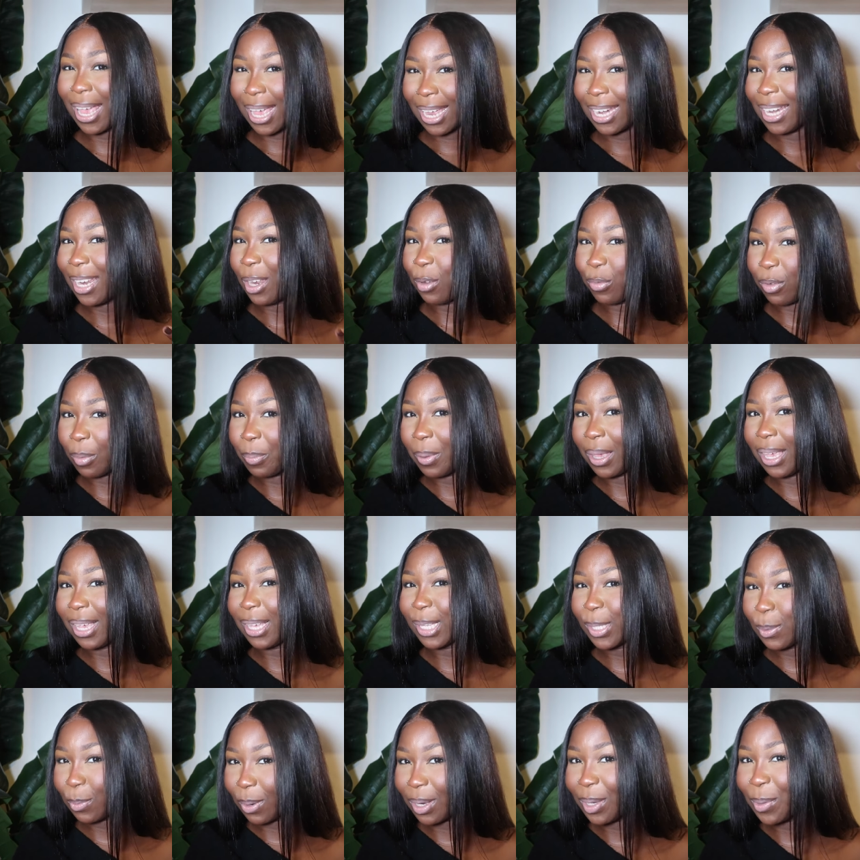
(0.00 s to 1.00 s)
a Hanifa
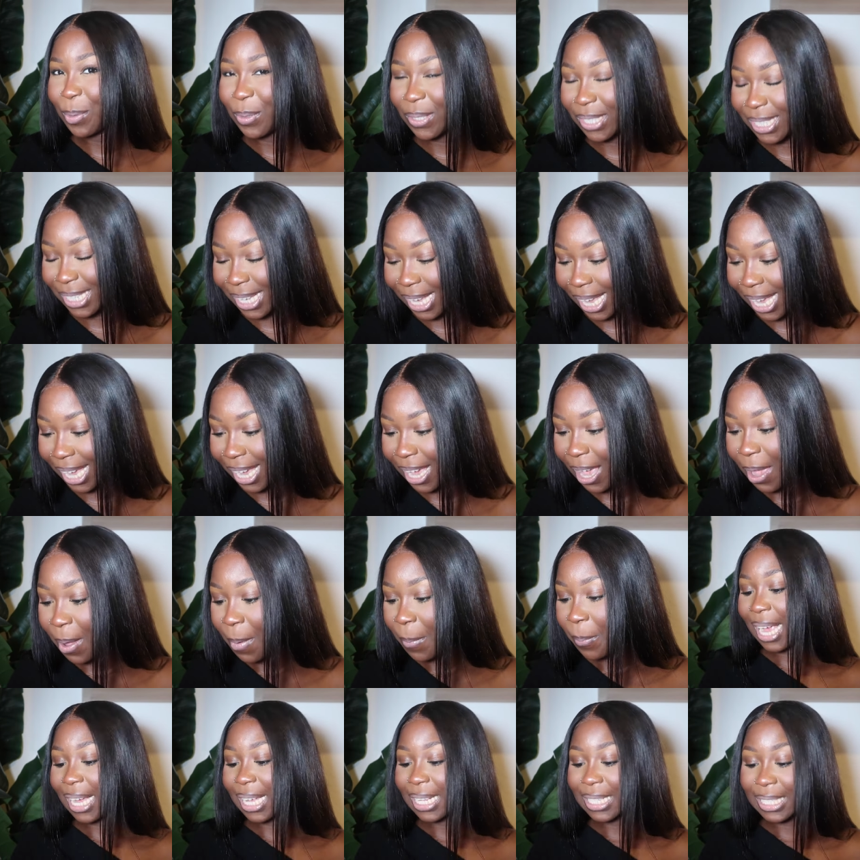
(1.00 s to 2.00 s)
piece when you see it.
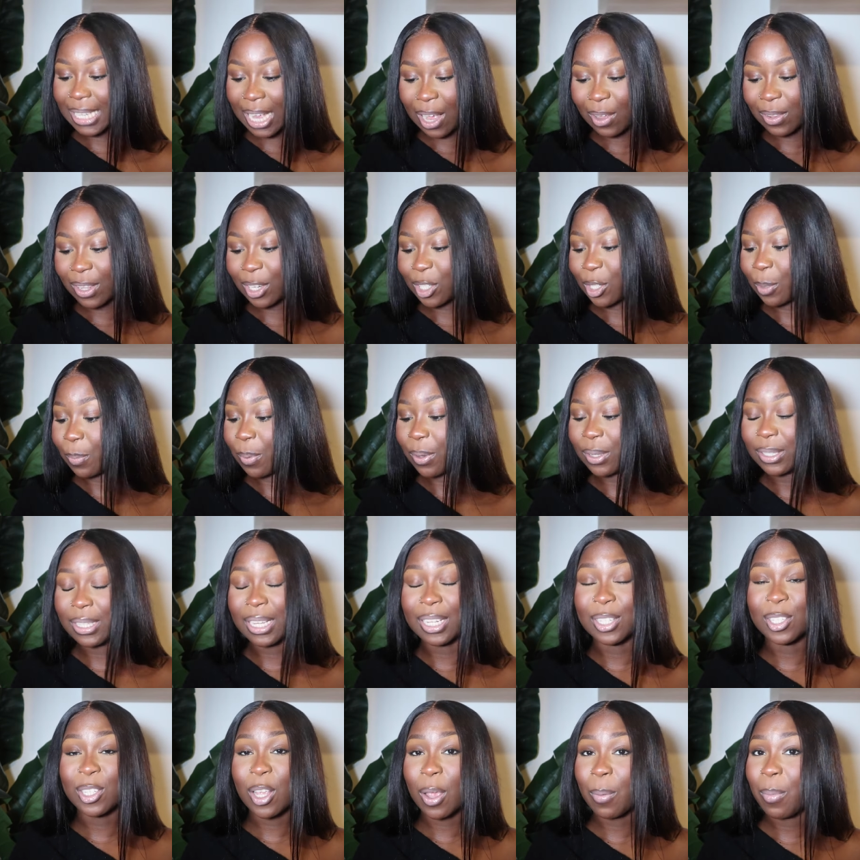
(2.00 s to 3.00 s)
I can tell that she puts
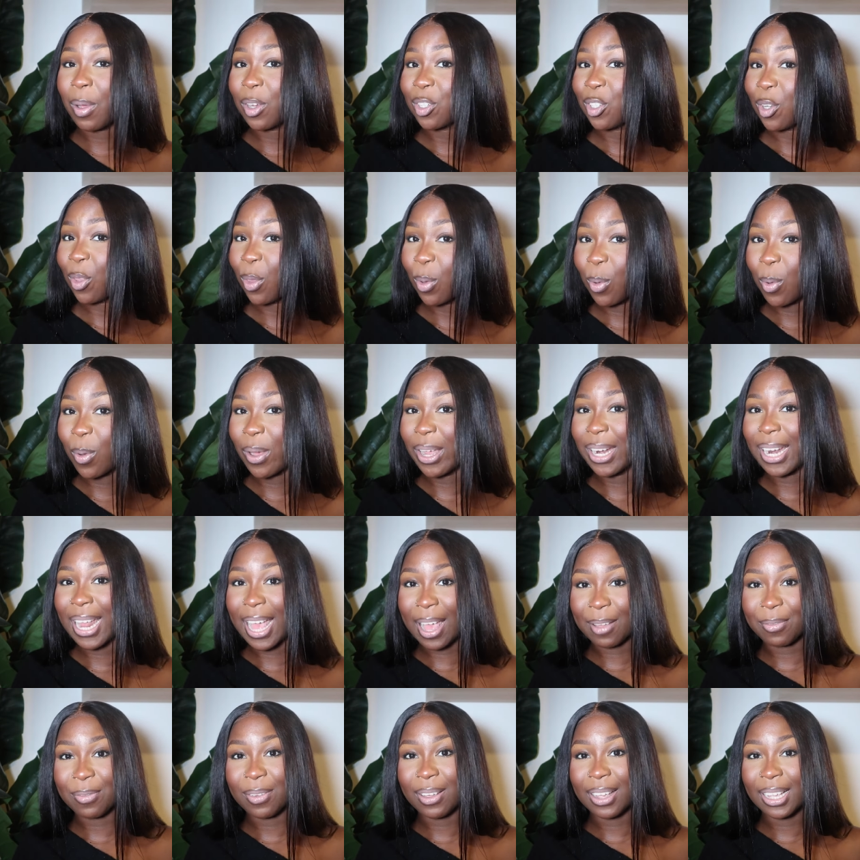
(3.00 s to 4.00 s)
in so much thought and
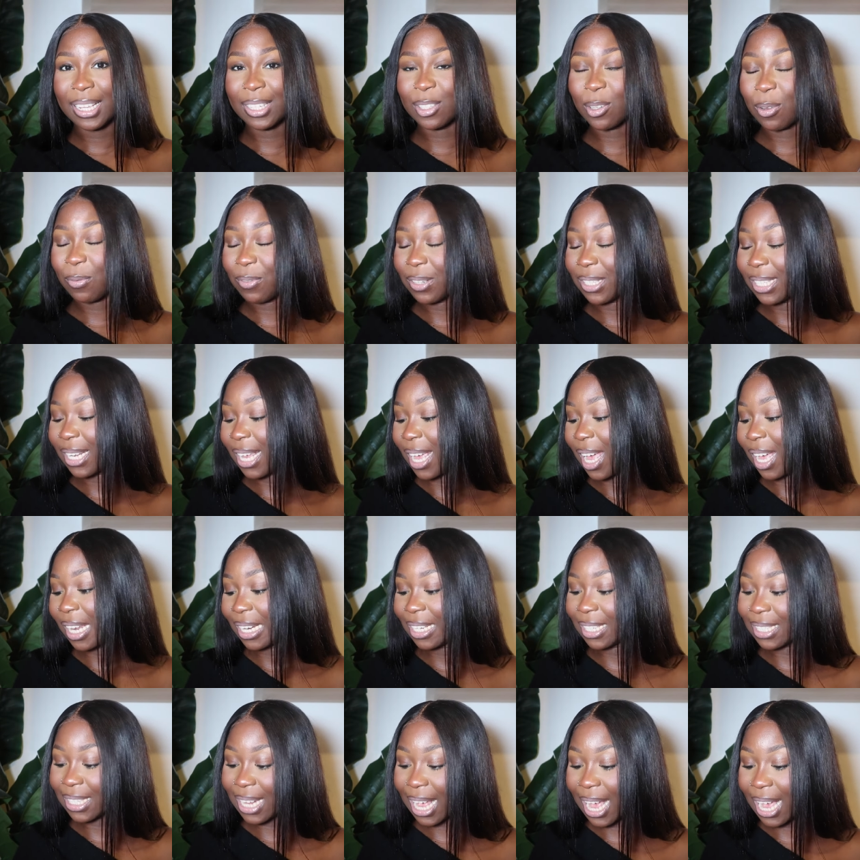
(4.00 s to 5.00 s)
effort into obviously her
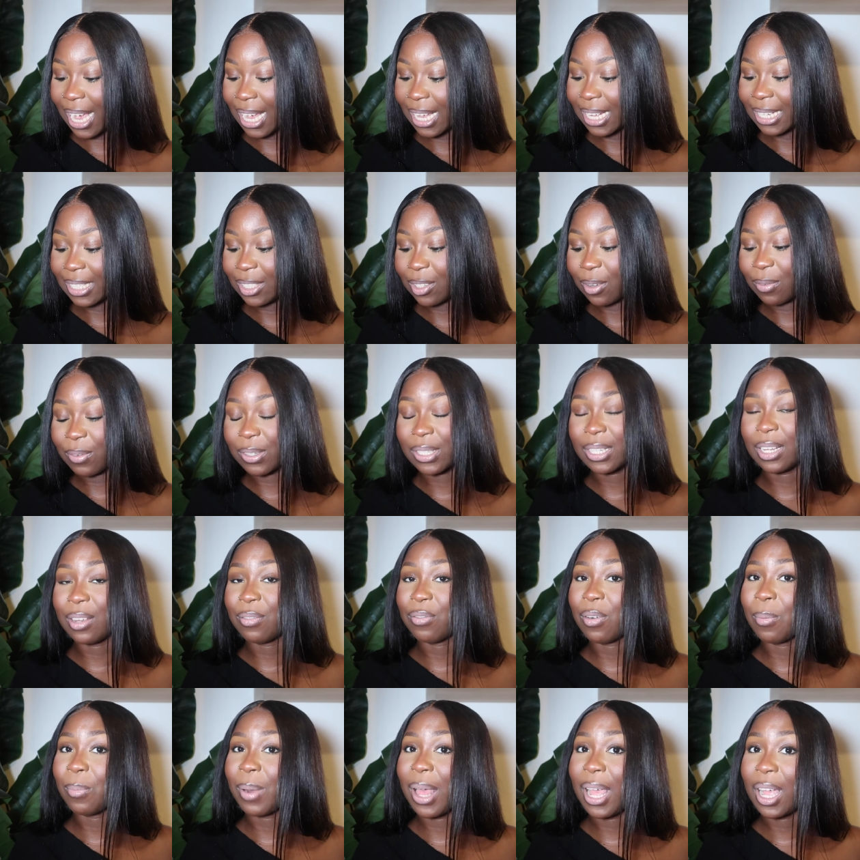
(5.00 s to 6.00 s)
designs, obviously
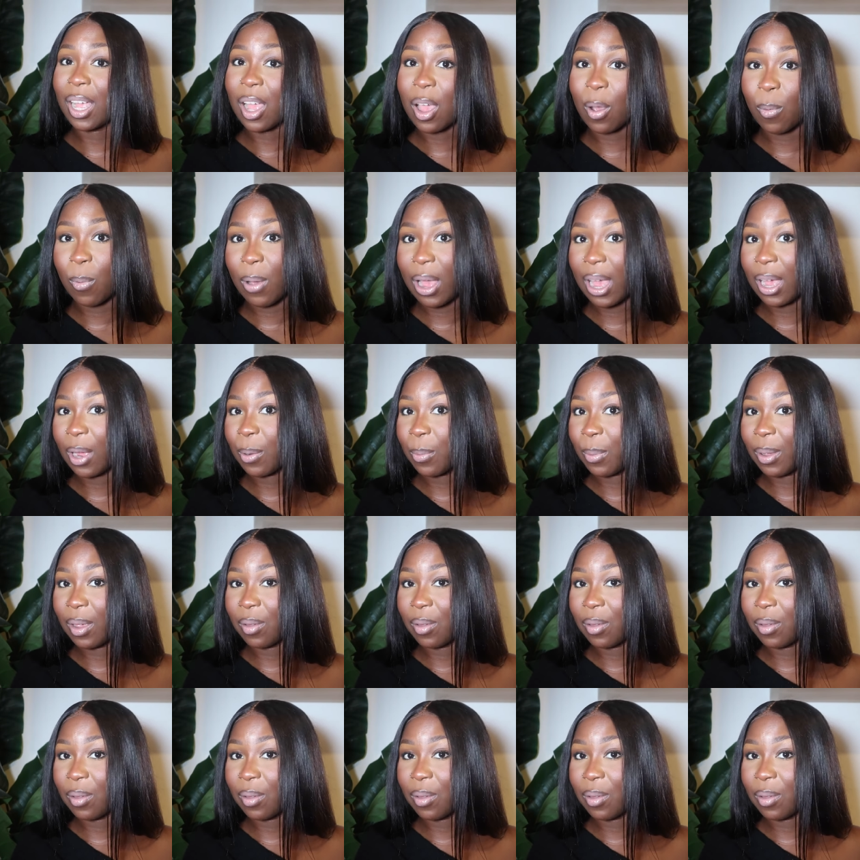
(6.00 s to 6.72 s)
from like her work